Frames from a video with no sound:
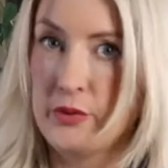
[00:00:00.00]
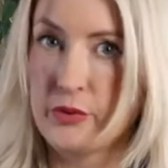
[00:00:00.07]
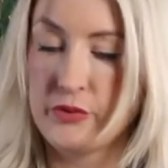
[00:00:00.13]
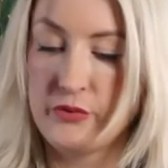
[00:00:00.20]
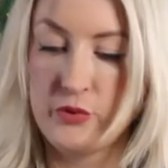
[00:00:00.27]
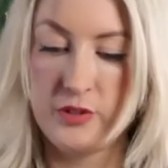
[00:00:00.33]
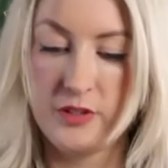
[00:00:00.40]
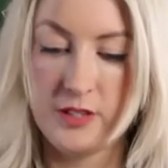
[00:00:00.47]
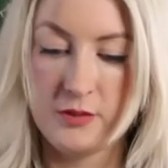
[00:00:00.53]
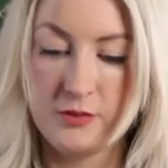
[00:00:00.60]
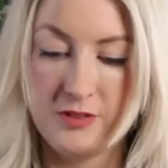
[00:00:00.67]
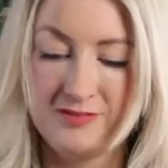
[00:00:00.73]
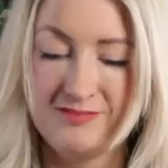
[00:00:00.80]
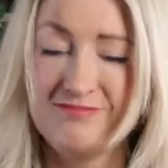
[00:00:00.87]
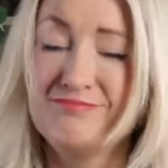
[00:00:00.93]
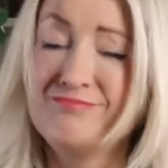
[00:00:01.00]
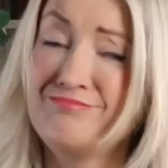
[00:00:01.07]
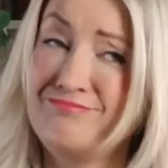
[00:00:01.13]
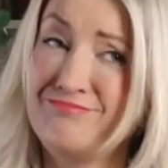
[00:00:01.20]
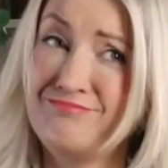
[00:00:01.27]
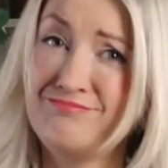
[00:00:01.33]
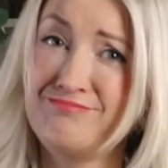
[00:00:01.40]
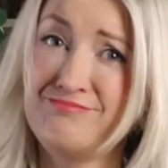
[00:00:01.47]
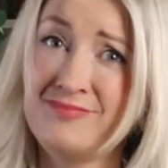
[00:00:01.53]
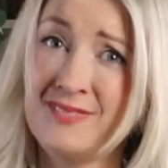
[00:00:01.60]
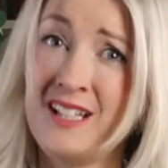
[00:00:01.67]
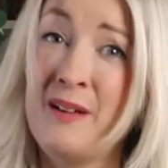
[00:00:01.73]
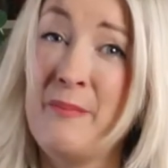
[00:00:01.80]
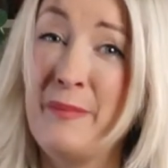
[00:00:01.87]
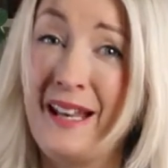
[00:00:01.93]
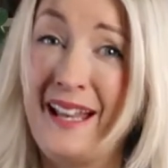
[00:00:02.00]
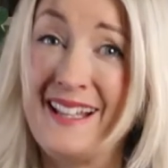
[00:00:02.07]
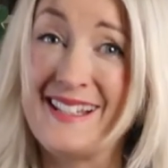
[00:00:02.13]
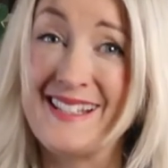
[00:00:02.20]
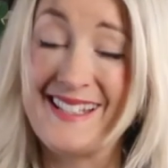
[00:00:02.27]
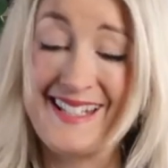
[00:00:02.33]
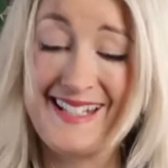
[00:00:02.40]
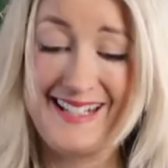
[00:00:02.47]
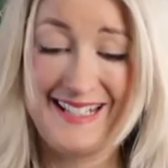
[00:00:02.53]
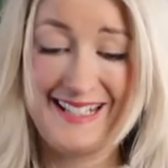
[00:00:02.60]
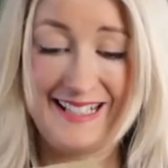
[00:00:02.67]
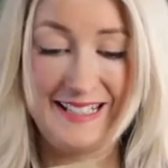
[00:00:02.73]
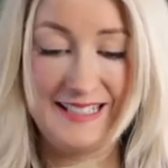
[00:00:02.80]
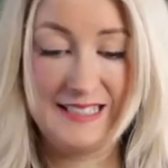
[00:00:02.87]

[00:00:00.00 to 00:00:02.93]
want to avoid this one. Plastic.